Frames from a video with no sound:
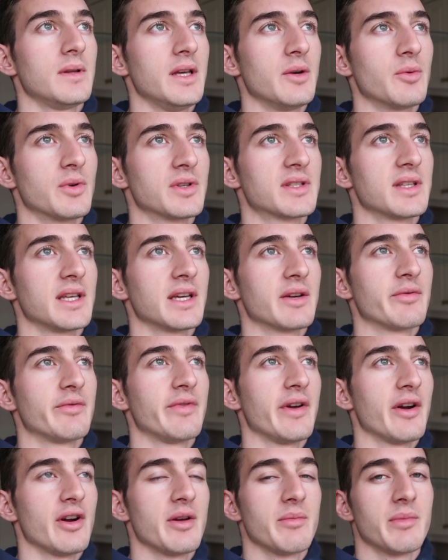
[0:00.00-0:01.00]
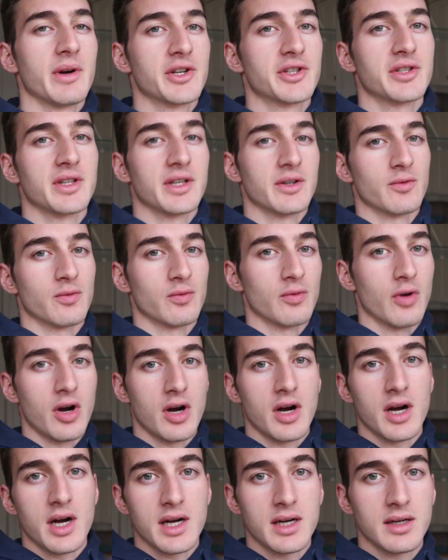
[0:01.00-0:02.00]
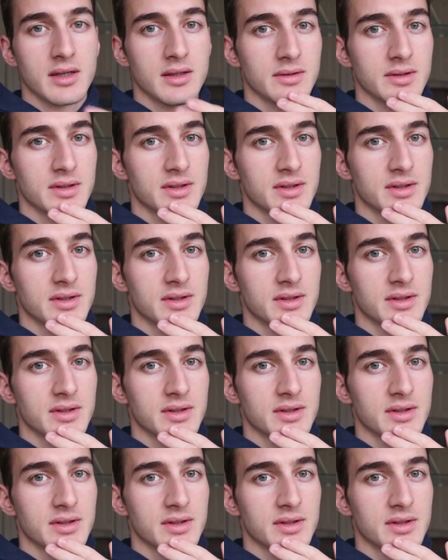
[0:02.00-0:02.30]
It was like very much like raw,